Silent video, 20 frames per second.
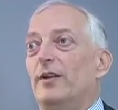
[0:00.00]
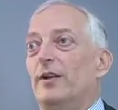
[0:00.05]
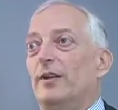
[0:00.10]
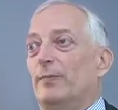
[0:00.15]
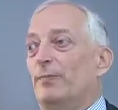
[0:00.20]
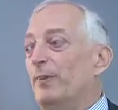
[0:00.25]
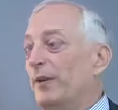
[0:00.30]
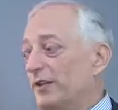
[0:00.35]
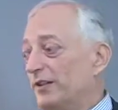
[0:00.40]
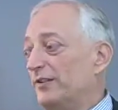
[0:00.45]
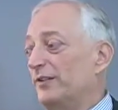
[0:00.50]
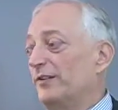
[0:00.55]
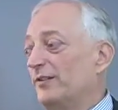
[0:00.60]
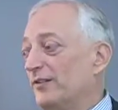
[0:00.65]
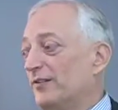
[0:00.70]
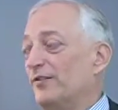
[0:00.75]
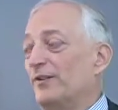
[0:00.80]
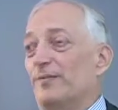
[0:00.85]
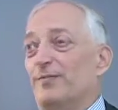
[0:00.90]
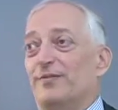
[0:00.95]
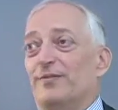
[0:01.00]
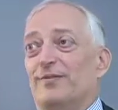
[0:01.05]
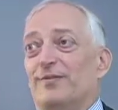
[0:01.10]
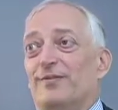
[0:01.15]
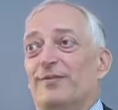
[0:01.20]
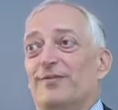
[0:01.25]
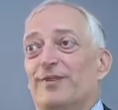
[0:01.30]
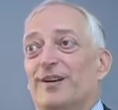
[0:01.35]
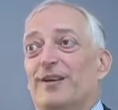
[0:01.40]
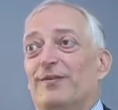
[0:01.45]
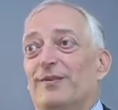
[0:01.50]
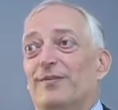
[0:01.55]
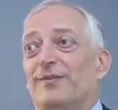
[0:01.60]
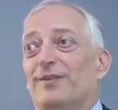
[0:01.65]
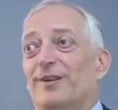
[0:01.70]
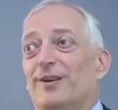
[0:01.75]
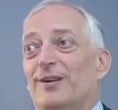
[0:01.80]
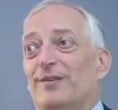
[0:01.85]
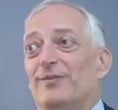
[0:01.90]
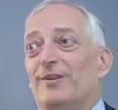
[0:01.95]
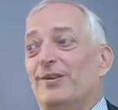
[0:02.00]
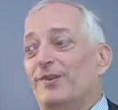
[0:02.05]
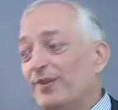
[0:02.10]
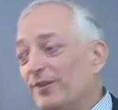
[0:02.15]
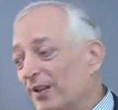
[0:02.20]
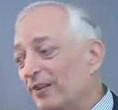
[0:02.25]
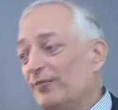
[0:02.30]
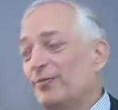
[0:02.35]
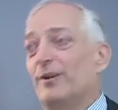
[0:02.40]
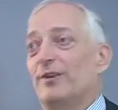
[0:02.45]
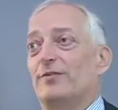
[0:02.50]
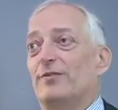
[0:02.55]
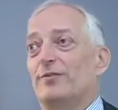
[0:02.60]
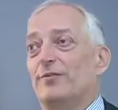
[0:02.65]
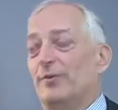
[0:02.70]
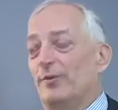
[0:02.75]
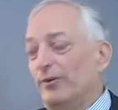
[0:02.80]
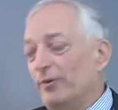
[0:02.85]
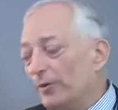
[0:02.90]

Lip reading: The best description I've ever heard of it. So that's Russia for you.